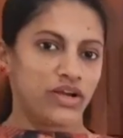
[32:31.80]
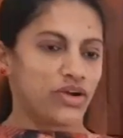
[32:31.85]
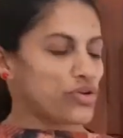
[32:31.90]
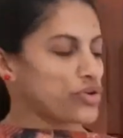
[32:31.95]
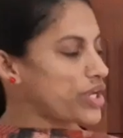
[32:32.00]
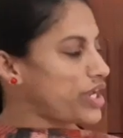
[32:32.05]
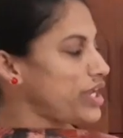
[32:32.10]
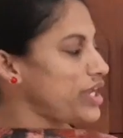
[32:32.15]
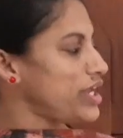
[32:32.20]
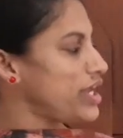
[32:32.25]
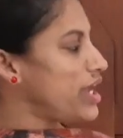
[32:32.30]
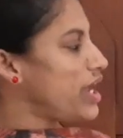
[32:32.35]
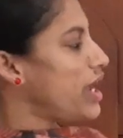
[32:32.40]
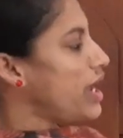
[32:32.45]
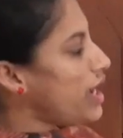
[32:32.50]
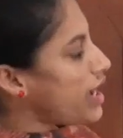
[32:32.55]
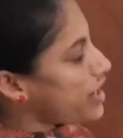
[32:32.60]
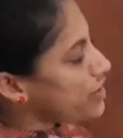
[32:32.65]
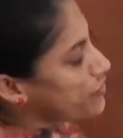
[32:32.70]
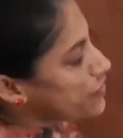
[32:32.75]
Okay,
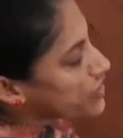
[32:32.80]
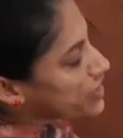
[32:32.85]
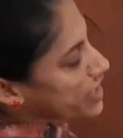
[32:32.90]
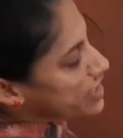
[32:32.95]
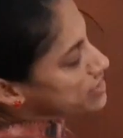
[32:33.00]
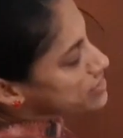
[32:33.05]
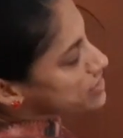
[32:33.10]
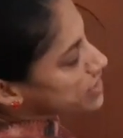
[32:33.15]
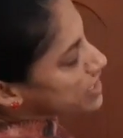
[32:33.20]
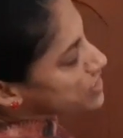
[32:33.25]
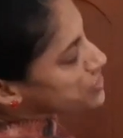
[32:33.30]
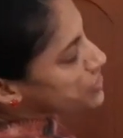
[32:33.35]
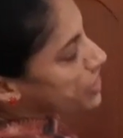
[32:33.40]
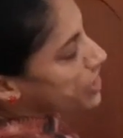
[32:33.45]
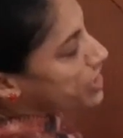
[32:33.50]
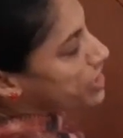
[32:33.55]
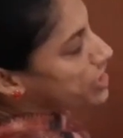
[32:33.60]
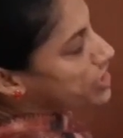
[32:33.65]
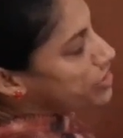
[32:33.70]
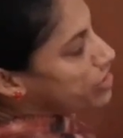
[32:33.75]
and we can say
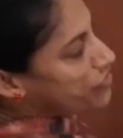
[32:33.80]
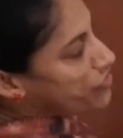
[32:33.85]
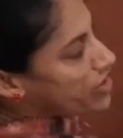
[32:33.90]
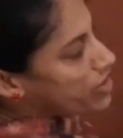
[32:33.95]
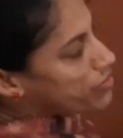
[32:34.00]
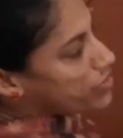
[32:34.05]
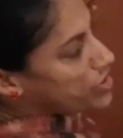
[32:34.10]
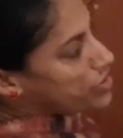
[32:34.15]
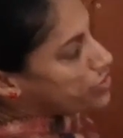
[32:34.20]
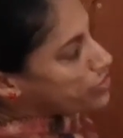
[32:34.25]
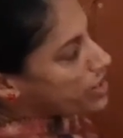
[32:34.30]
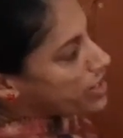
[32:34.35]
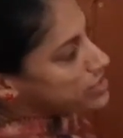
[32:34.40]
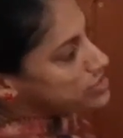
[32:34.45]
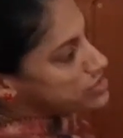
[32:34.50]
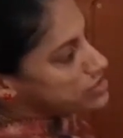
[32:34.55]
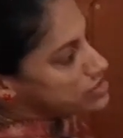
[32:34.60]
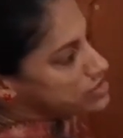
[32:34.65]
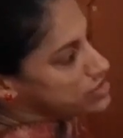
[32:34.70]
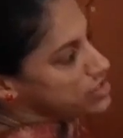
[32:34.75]
chain of amino
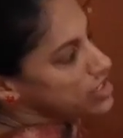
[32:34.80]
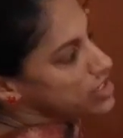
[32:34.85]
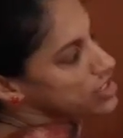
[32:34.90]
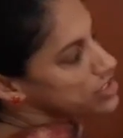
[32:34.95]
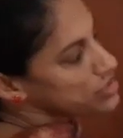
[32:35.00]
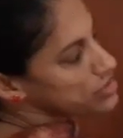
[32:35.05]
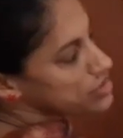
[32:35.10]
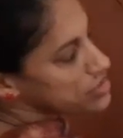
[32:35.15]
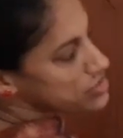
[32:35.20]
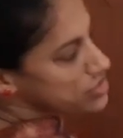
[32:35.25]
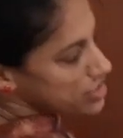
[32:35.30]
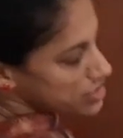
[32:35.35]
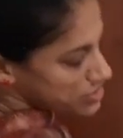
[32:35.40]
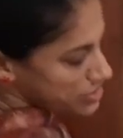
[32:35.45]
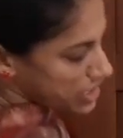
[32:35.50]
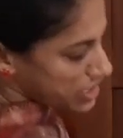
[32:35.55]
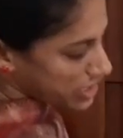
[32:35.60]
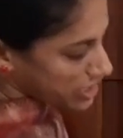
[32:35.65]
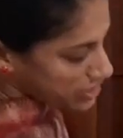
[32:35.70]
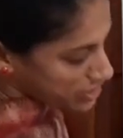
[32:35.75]
acids. This
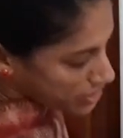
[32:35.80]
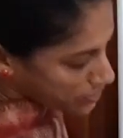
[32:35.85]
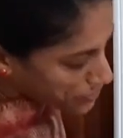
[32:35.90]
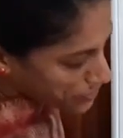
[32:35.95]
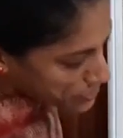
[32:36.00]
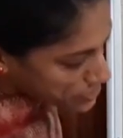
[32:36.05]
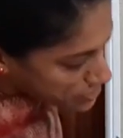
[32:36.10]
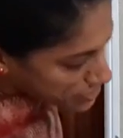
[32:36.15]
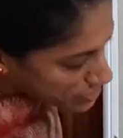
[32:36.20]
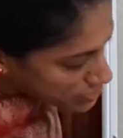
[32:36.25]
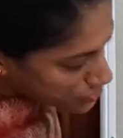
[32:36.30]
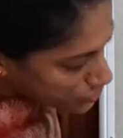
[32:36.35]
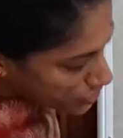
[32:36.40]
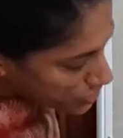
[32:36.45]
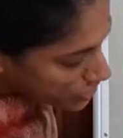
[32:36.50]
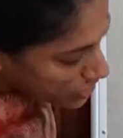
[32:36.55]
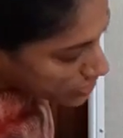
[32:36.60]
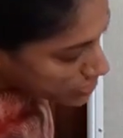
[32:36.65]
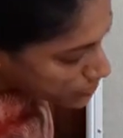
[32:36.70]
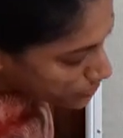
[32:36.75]
serine represents
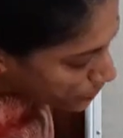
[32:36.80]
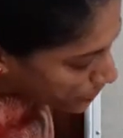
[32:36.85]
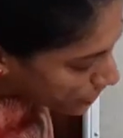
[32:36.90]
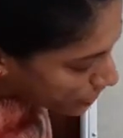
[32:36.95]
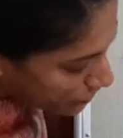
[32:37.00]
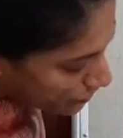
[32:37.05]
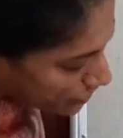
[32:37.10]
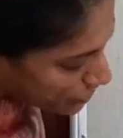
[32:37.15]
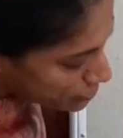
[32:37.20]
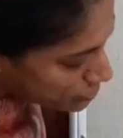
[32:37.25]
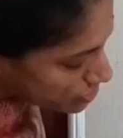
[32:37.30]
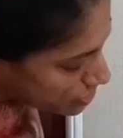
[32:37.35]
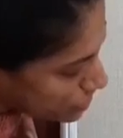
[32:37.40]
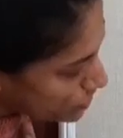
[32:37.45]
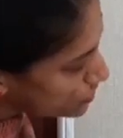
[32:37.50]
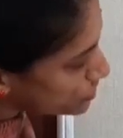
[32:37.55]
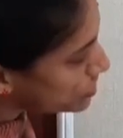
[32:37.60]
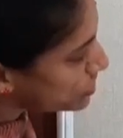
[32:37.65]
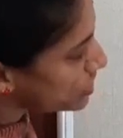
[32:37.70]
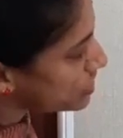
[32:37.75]
what? Its previous
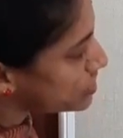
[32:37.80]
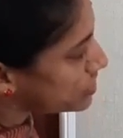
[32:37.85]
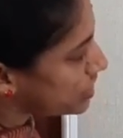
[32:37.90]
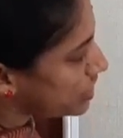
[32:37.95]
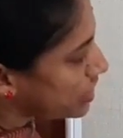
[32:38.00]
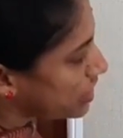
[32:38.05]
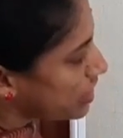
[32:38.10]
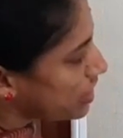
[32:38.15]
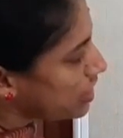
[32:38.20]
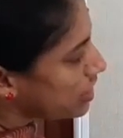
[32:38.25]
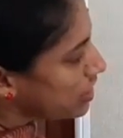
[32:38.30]
UCC.